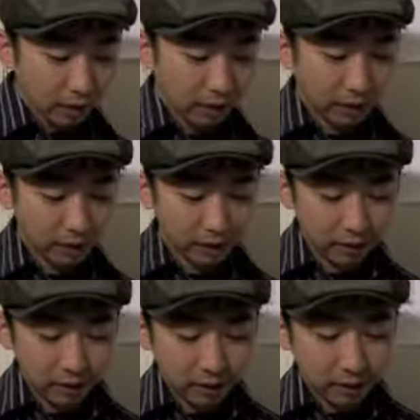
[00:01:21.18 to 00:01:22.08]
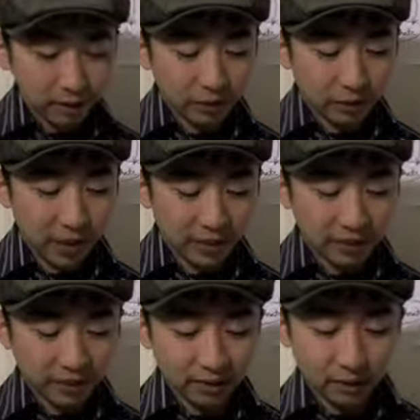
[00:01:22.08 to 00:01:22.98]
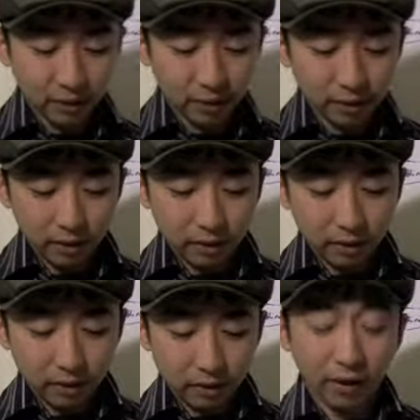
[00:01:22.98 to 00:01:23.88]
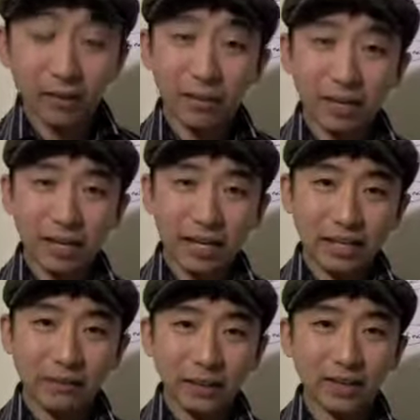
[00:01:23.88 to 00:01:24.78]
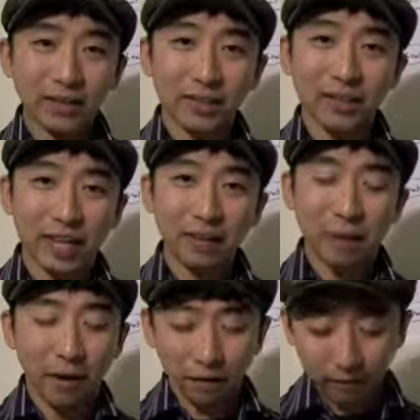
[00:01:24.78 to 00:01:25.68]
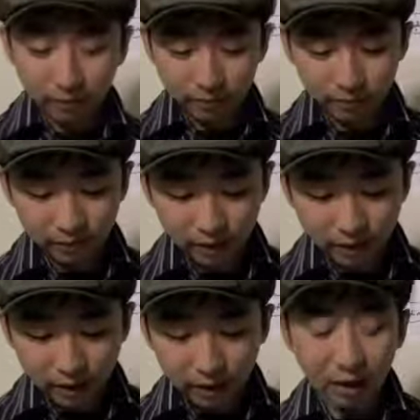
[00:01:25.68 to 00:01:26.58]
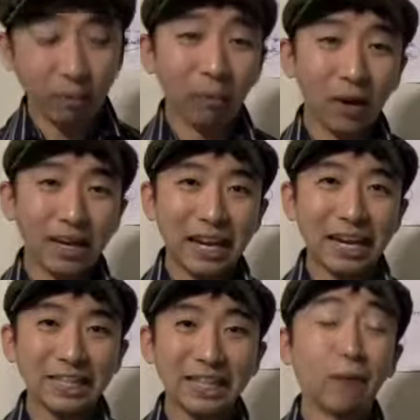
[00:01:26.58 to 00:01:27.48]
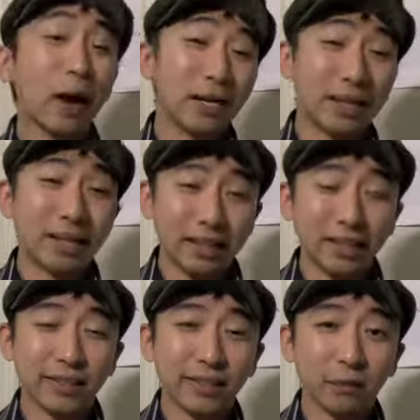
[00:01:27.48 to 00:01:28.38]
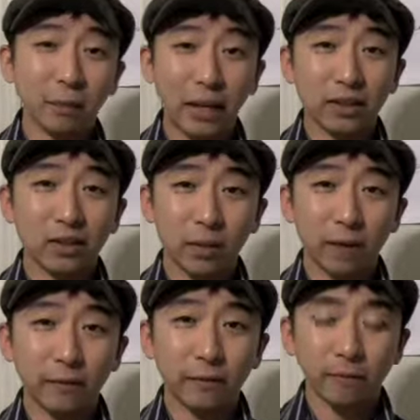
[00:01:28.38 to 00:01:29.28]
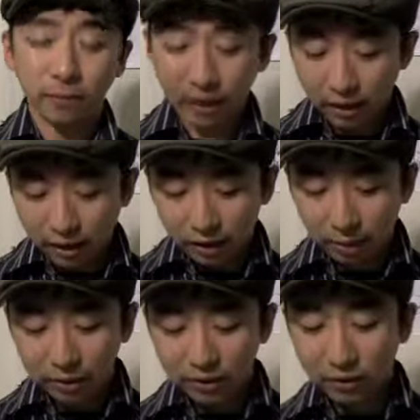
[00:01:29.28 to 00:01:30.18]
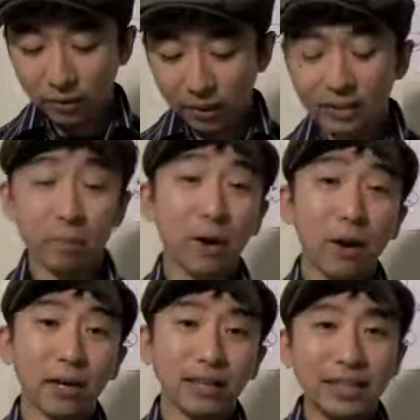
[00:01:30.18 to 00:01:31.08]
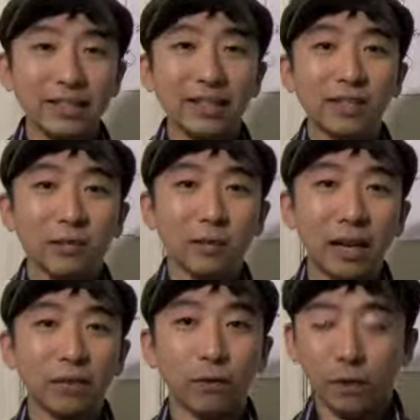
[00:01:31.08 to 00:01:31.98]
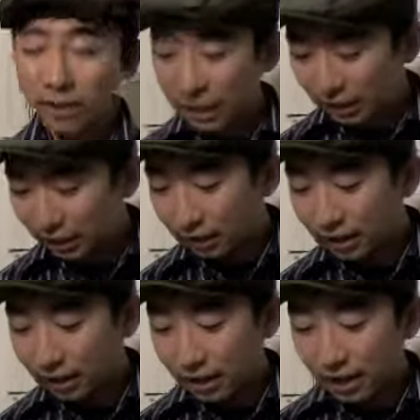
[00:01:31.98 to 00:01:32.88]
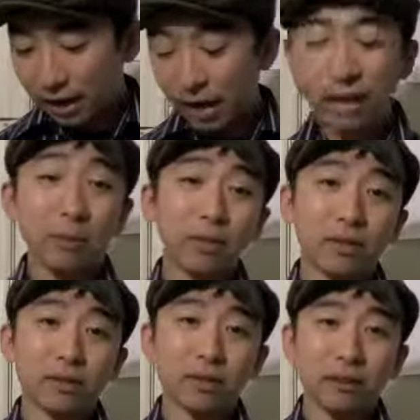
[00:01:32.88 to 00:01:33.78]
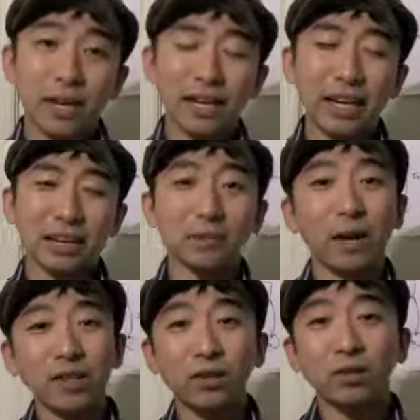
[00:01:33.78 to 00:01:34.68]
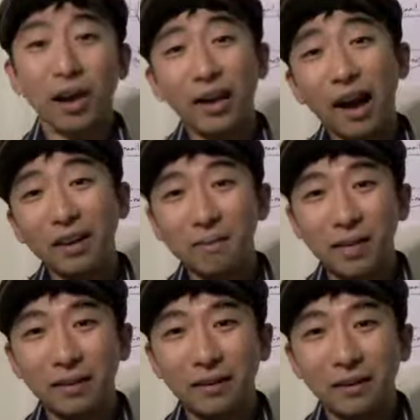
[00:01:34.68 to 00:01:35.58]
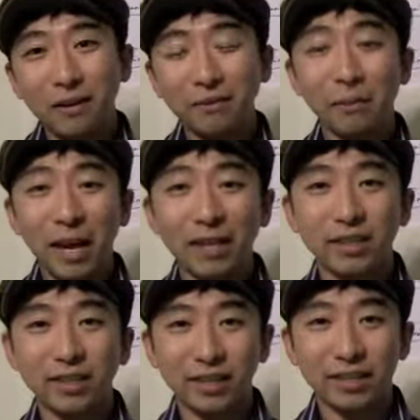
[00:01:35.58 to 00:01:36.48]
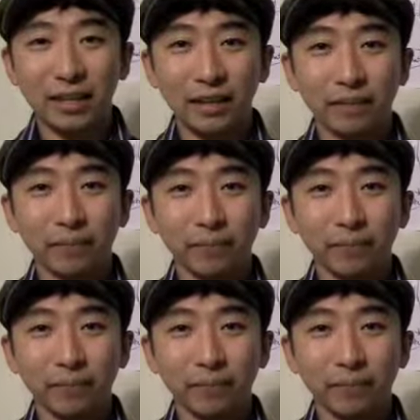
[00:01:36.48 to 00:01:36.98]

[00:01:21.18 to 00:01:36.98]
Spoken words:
Alright, so there are three key definitions to think about. Number one is the whitening thesis from page 12. Number two is the browning thesis from page 14. And number three is racial trichotomy from page 16.